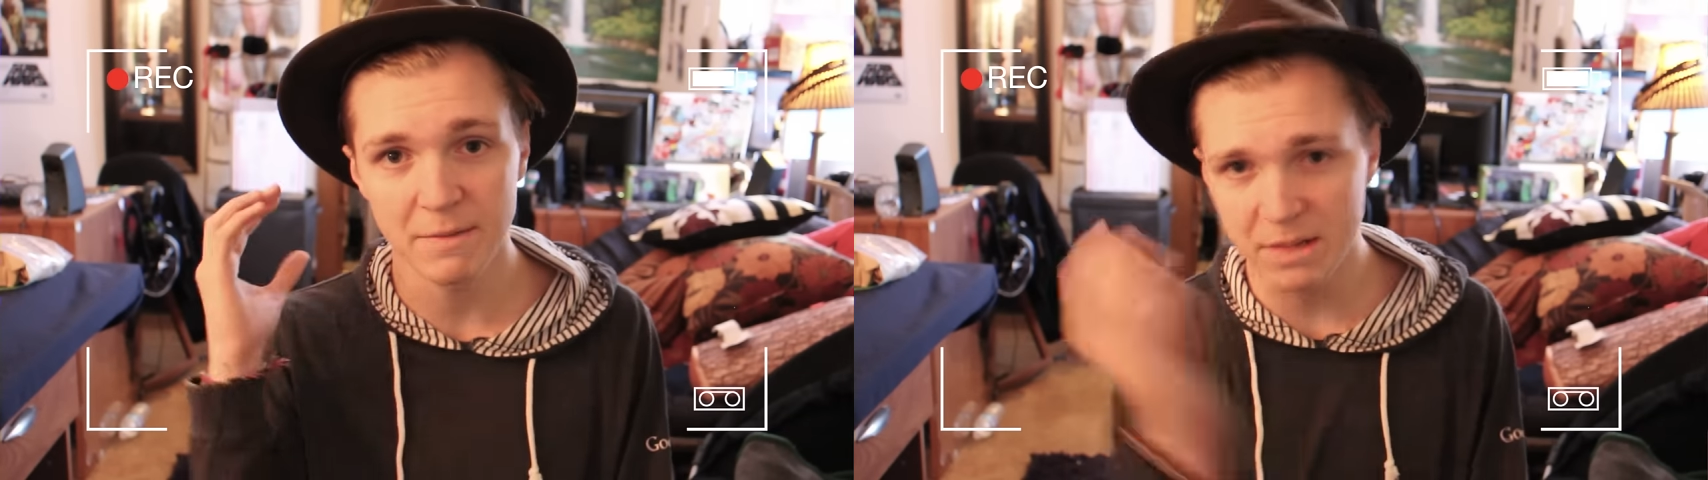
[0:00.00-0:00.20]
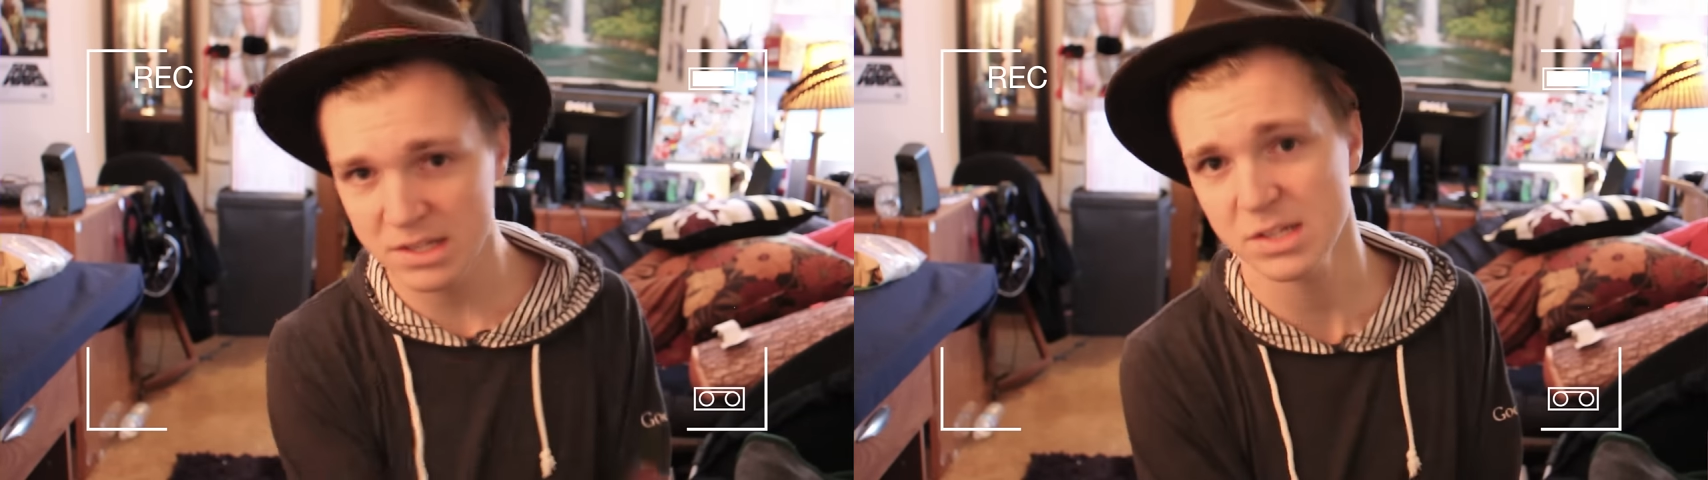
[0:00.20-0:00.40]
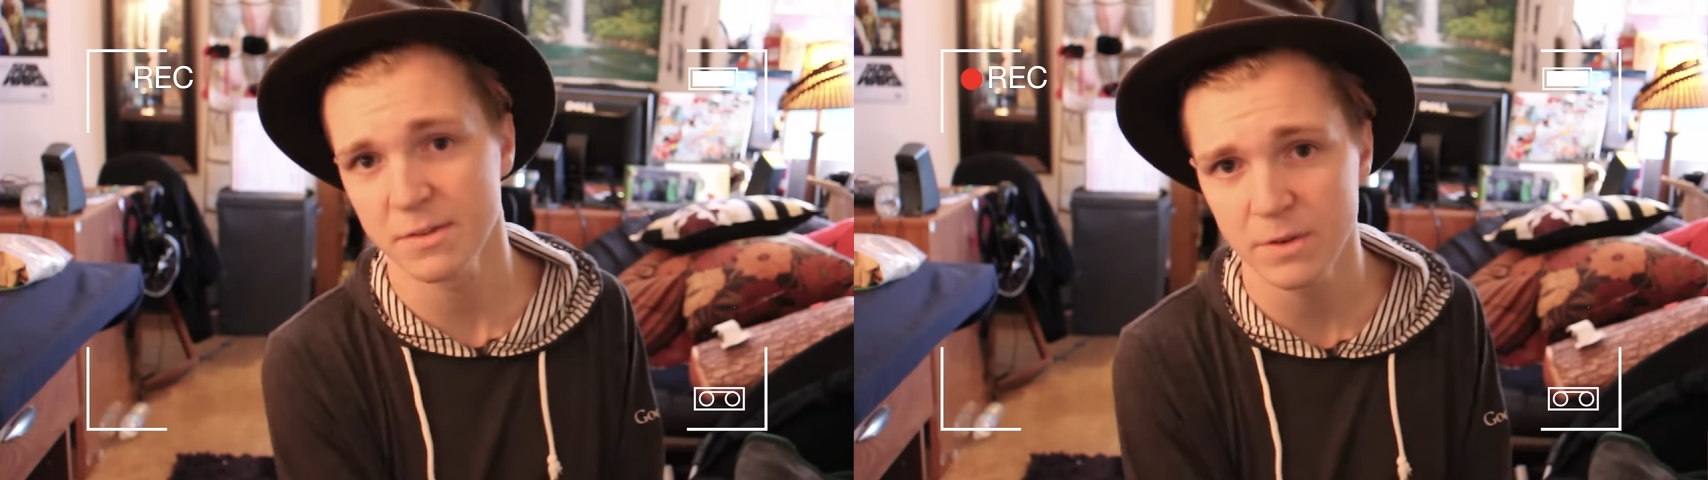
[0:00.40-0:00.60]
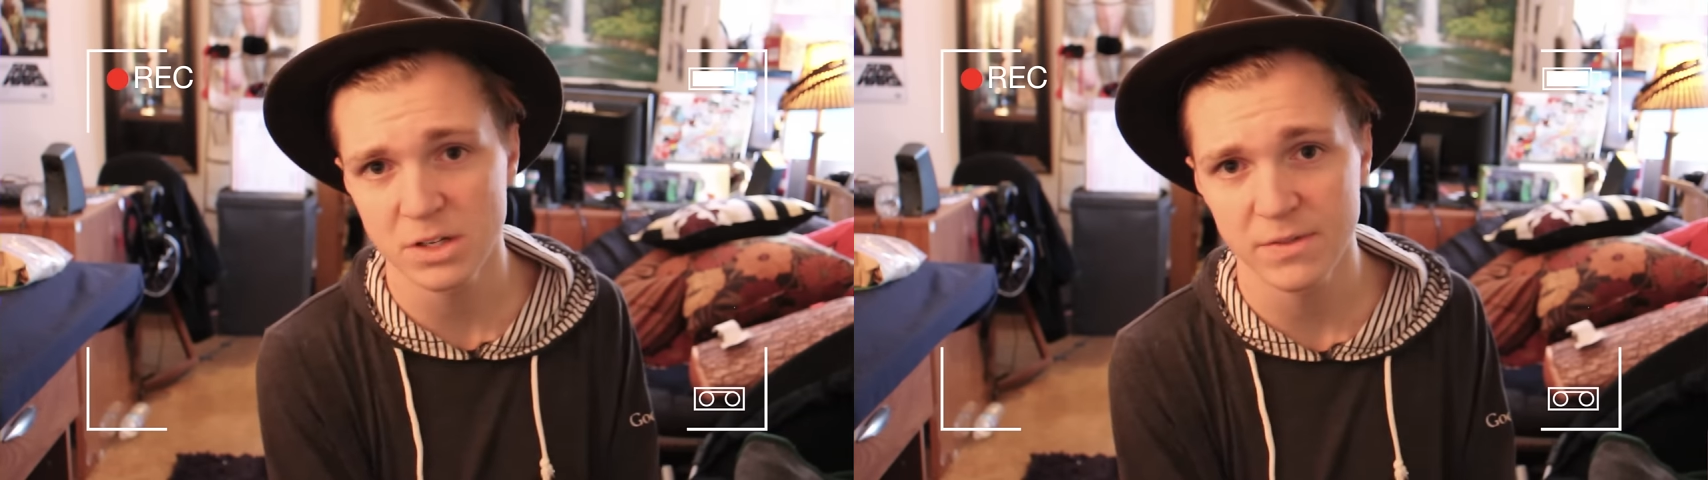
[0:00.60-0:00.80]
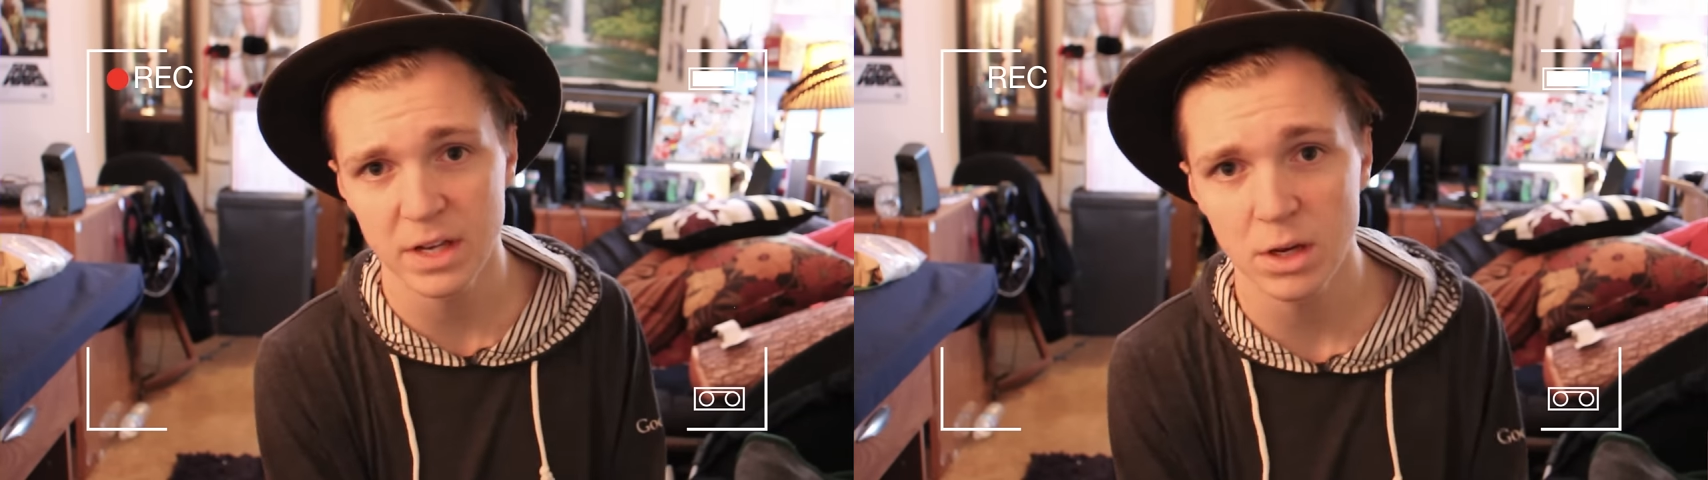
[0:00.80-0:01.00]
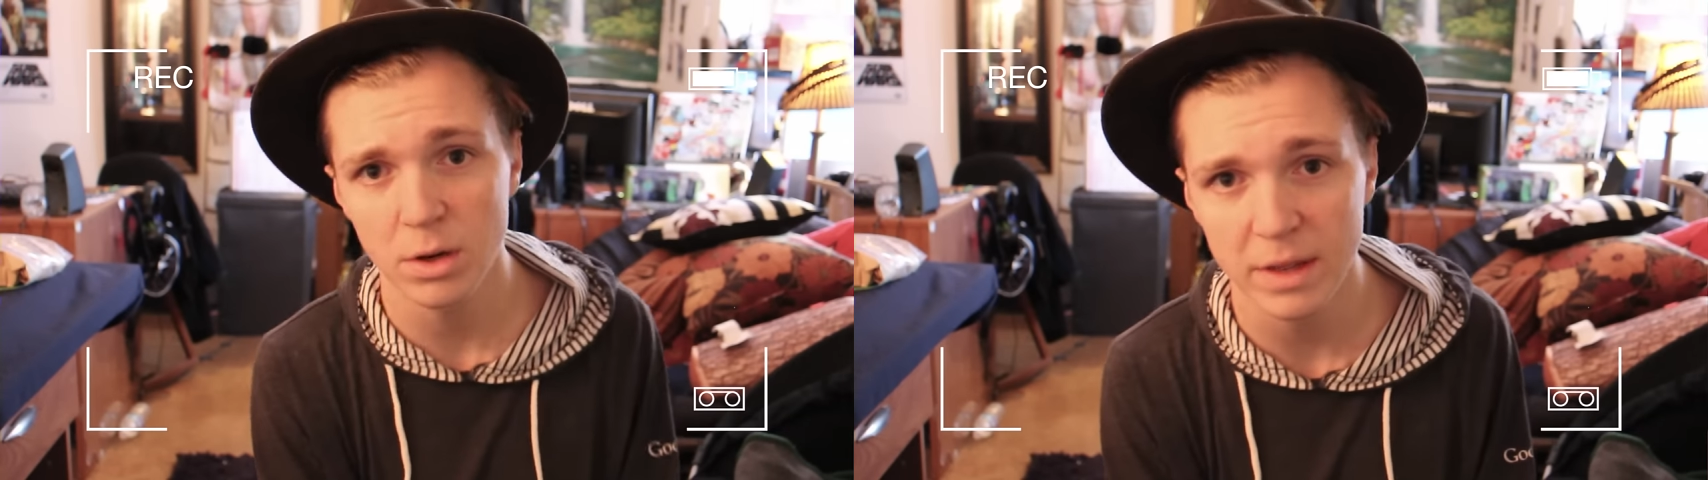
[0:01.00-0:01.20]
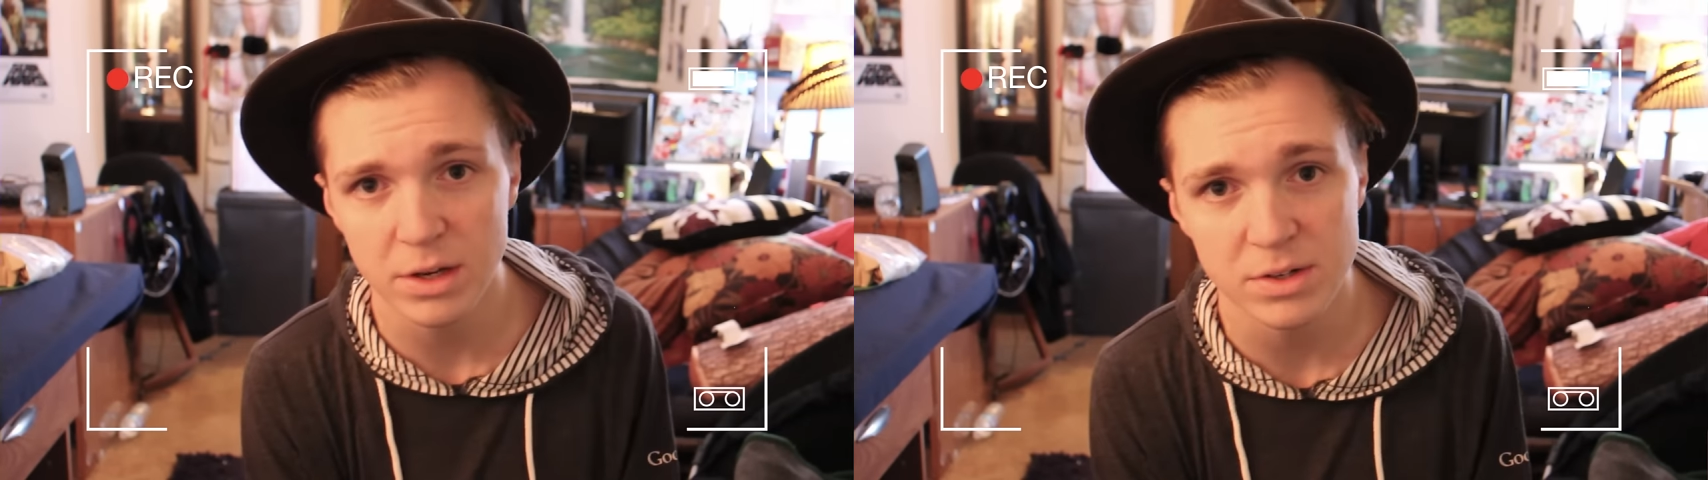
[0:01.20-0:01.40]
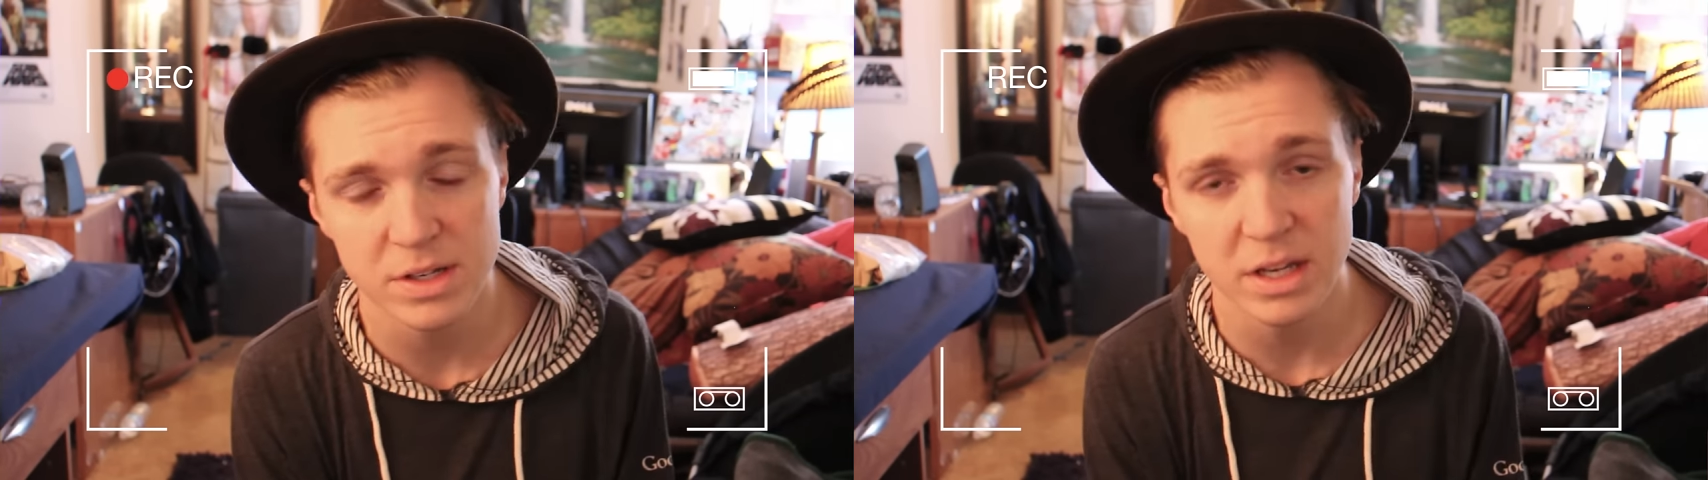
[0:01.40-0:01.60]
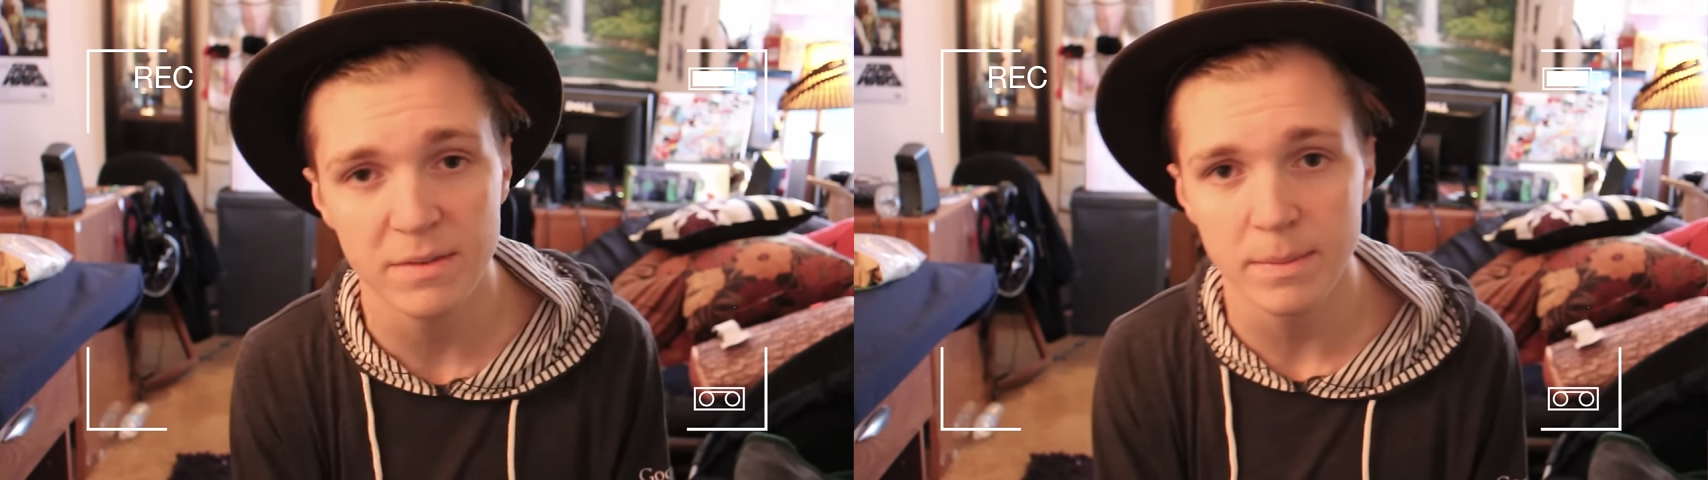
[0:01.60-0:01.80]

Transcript: If this is the first video that you're seeing